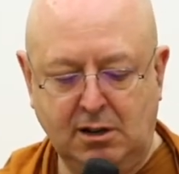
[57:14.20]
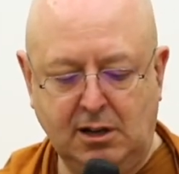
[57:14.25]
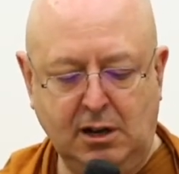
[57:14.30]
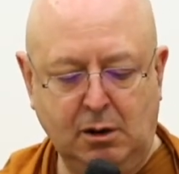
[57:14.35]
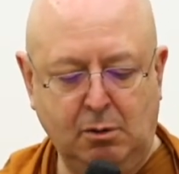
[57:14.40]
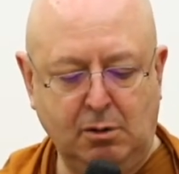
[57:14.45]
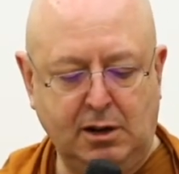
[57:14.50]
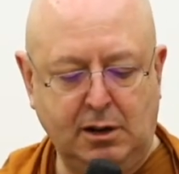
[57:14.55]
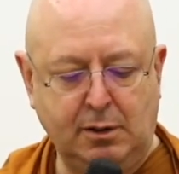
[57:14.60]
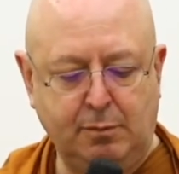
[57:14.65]

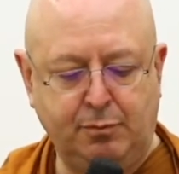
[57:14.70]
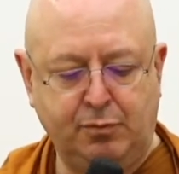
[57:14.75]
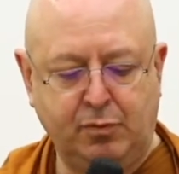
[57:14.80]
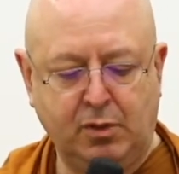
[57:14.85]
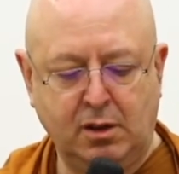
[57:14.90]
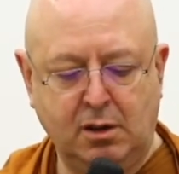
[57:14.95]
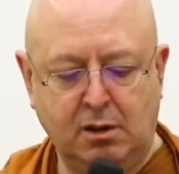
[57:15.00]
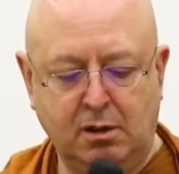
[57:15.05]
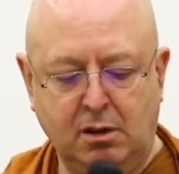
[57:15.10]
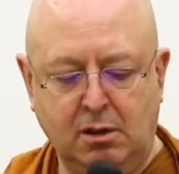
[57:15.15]
Anyway,
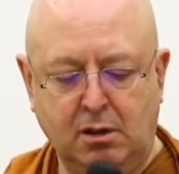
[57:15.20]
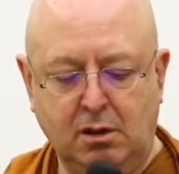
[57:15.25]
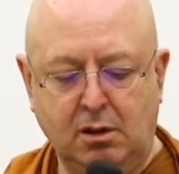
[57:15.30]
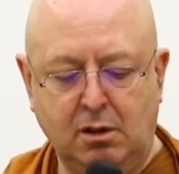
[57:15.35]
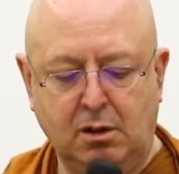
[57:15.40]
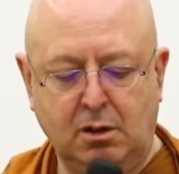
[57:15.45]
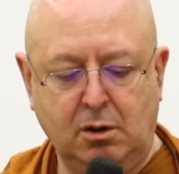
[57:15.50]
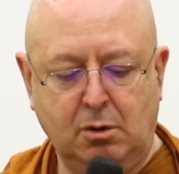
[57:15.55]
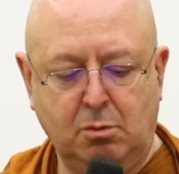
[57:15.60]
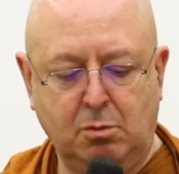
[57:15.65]

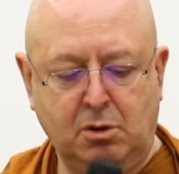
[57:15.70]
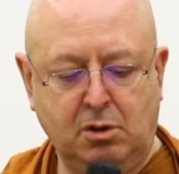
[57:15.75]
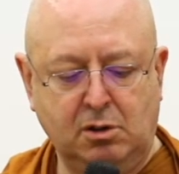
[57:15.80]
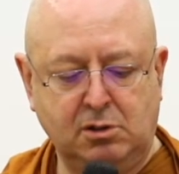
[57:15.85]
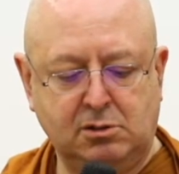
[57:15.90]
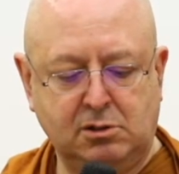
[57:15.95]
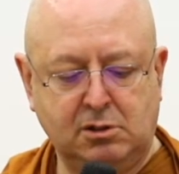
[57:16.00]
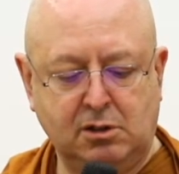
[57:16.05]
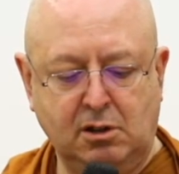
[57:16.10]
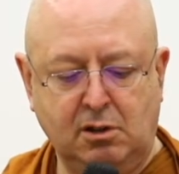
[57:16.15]

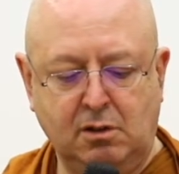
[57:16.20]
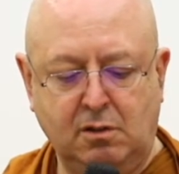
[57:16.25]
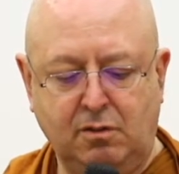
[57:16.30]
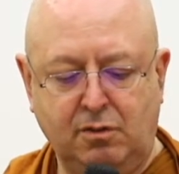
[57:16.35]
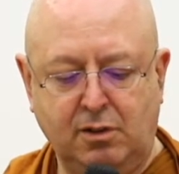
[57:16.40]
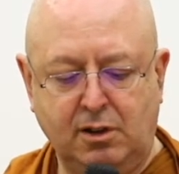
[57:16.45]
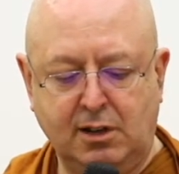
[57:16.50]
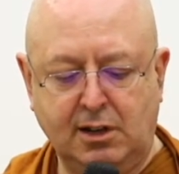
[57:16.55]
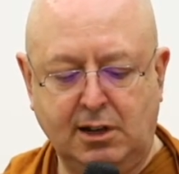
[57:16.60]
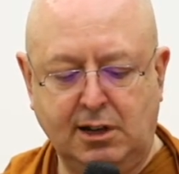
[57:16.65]
what skill
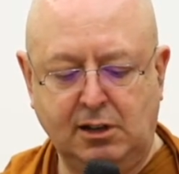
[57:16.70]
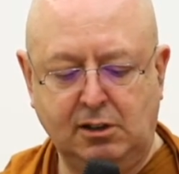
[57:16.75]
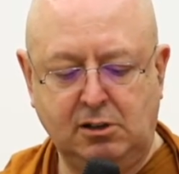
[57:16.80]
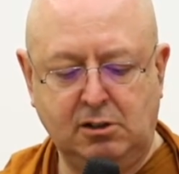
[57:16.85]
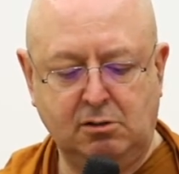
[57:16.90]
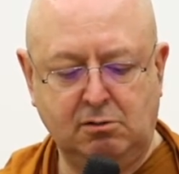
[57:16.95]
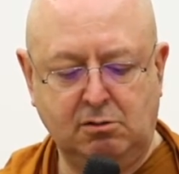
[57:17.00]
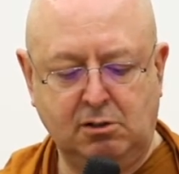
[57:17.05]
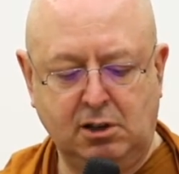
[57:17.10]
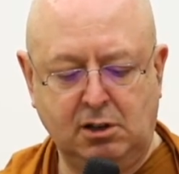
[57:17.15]
for
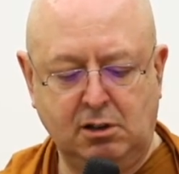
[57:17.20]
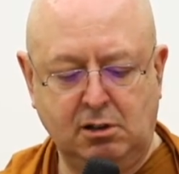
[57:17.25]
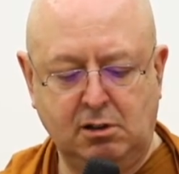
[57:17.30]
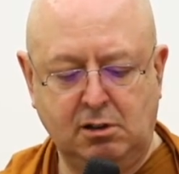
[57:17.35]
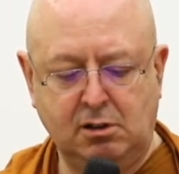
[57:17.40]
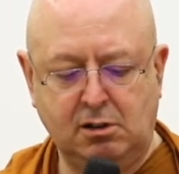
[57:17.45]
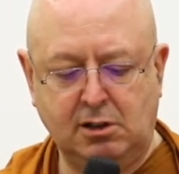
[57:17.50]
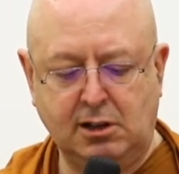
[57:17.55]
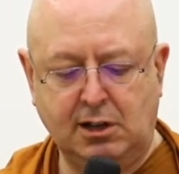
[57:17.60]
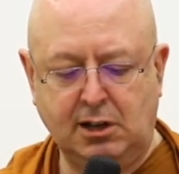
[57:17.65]
catering
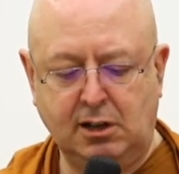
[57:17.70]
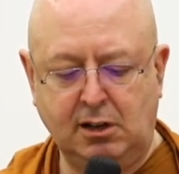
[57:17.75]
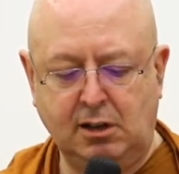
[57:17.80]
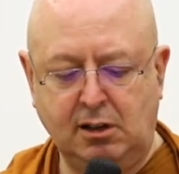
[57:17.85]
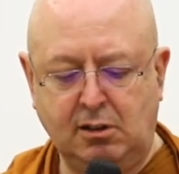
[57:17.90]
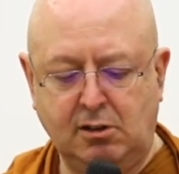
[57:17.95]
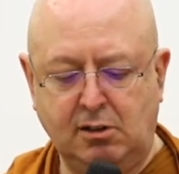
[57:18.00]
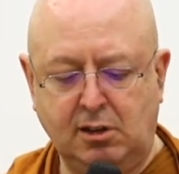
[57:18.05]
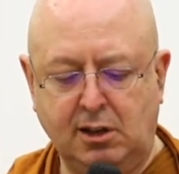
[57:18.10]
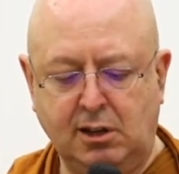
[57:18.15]

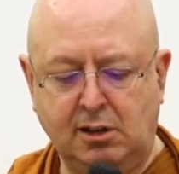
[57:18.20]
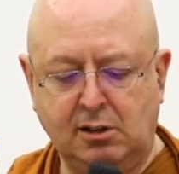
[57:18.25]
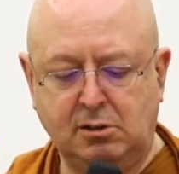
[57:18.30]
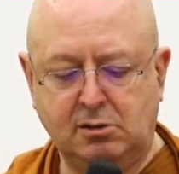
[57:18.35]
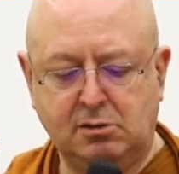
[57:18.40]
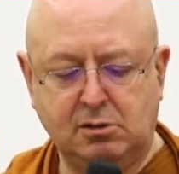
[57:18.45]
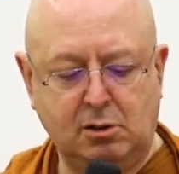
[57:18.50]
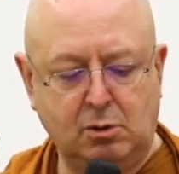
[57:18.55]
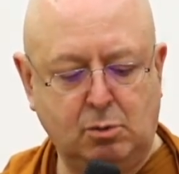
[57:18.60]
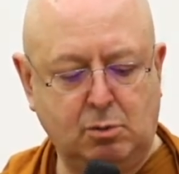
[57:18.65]
daily
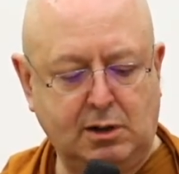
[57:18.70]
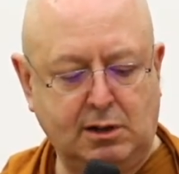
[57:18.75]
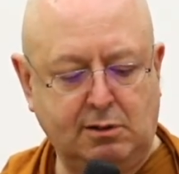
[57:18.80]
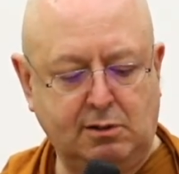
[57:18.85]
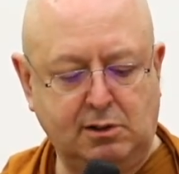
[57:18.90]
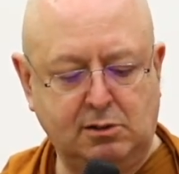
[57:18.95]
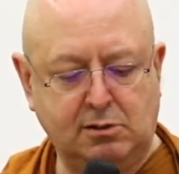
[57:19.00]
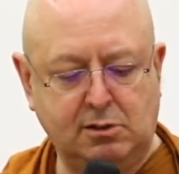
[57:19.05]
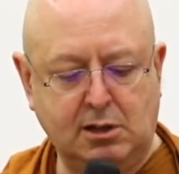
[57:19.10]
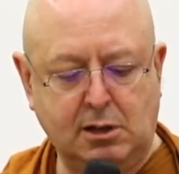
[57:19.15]
things and
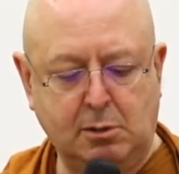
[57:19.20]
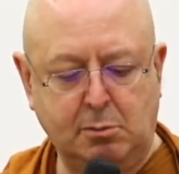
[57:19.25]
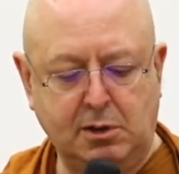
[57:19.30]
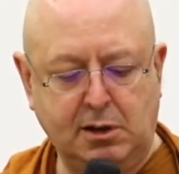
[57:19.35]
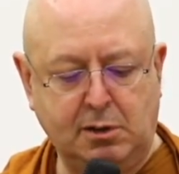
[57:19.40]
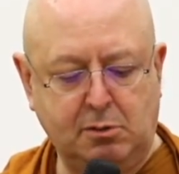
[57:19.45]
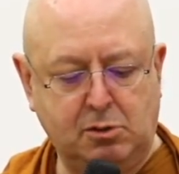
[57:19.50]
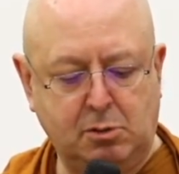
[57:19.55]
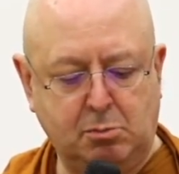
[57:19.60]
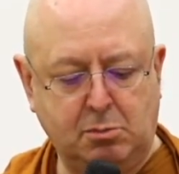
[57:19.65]
worries coming
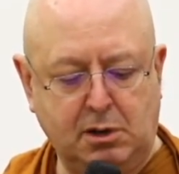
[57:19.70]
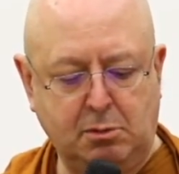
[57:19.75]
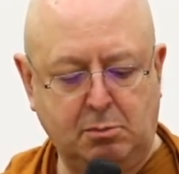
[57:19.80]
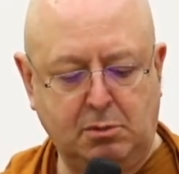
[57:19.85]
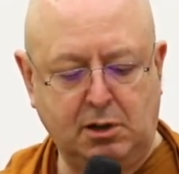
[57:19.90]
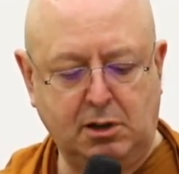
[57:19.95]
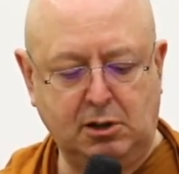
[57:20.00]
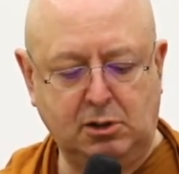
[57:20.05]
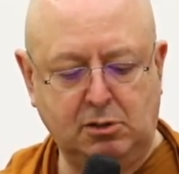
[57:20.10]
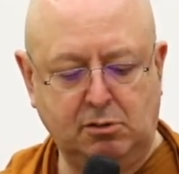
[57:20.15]
up to my
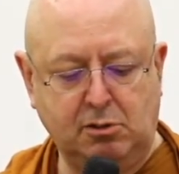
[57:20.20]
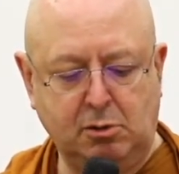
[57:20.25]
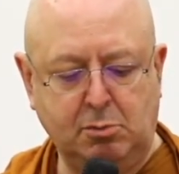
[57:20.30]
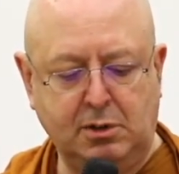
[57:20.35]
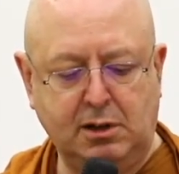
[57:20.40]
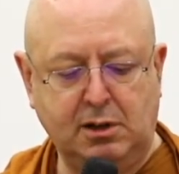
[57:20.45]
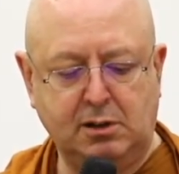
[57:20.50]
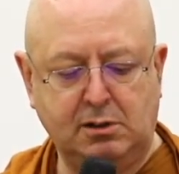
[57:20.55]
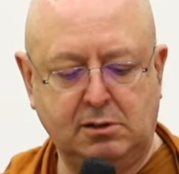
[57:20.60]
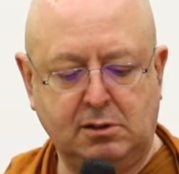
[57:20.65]
mind during
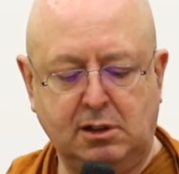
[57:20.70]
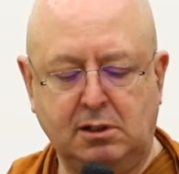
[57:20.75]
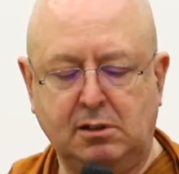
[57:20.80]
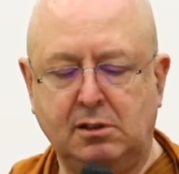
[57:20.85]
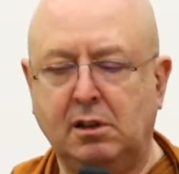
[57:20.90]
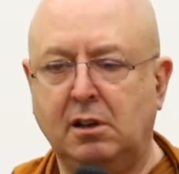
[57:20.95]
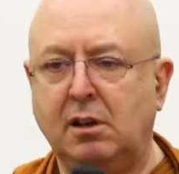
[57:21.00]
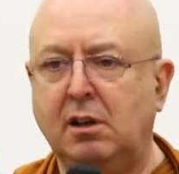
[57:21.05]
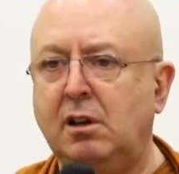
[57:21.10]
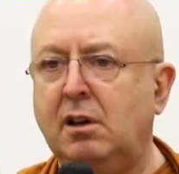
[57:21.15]

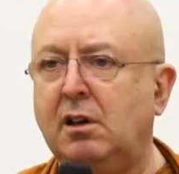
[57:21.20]
meditating?